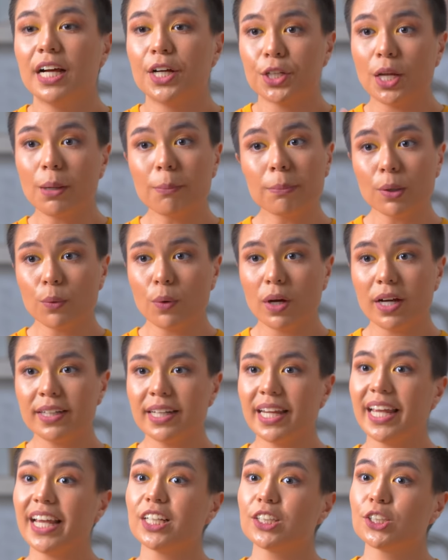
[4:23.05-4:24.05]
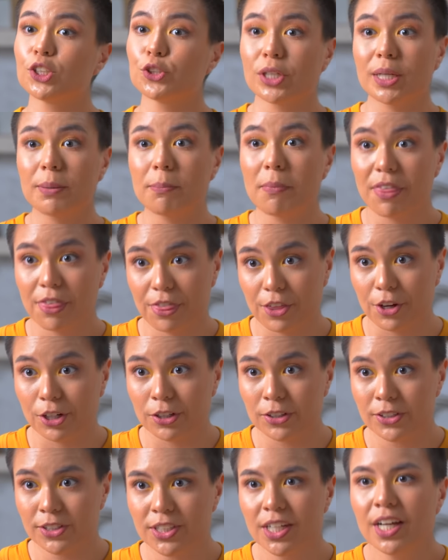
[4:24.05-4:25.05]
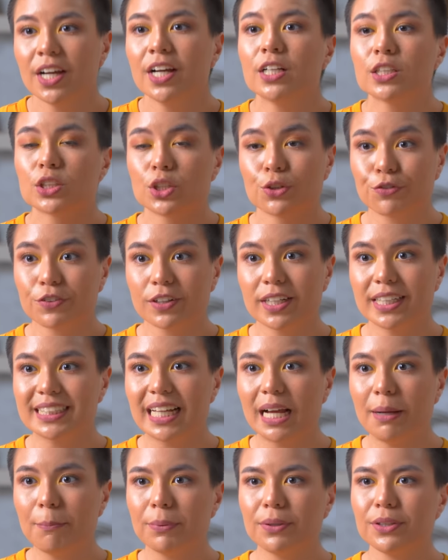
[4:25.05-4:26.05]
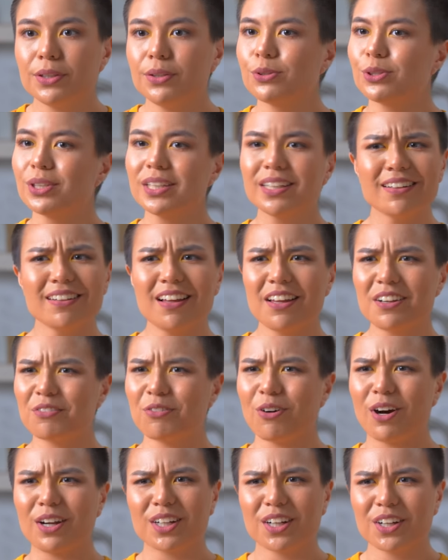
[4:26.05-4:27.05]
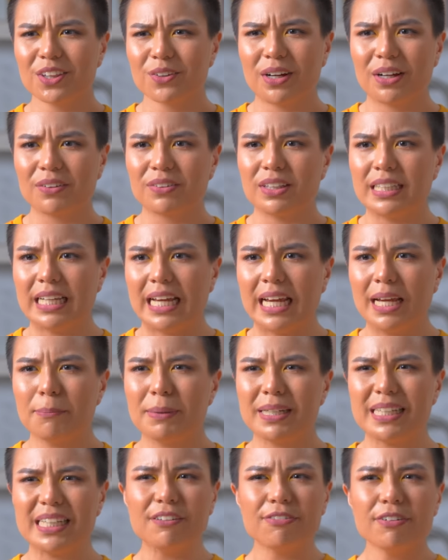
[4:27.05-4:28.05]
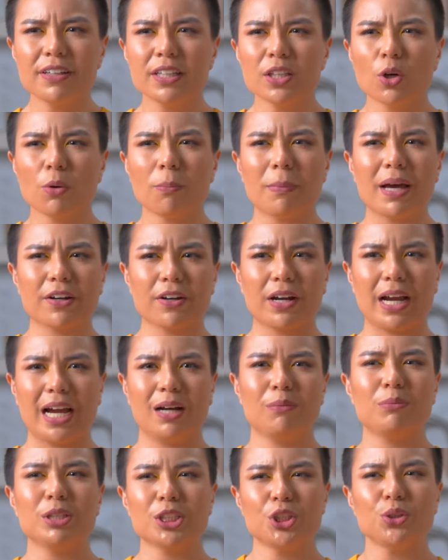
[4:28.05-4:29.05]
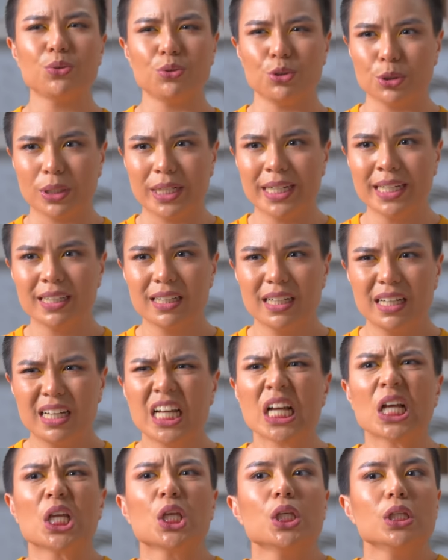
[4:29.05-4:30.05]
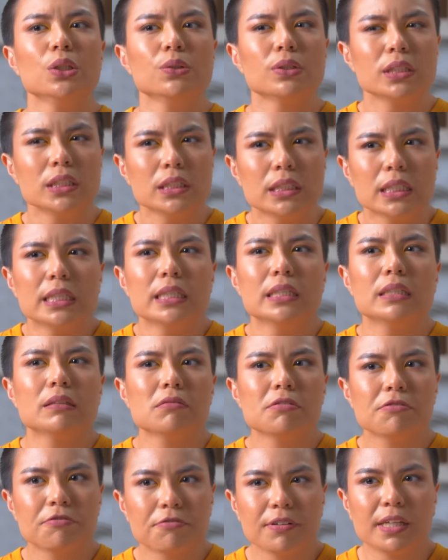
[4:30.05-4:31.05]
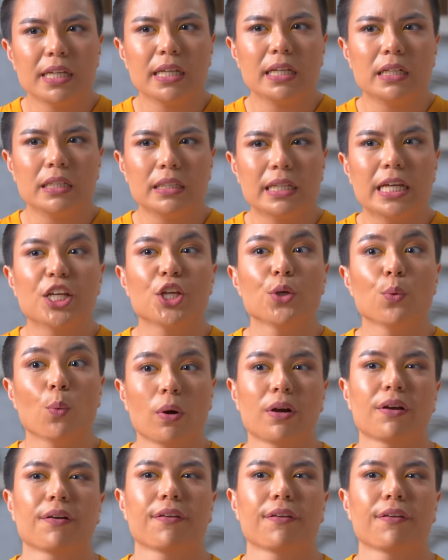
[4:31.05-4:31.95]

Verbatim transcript: Number one, extreme thirst. So for example, you drink a lot of water throughout the day, but even no matter how much you drink, you still feel like you are